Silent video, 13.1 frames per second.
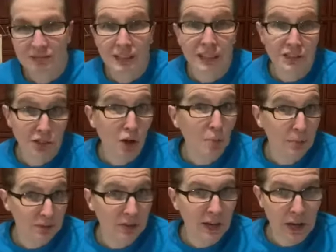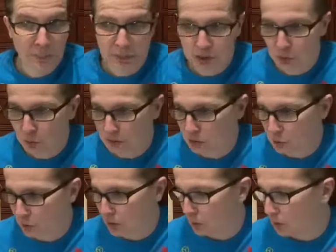Let's hope it's a happy
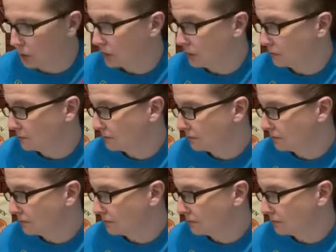2021.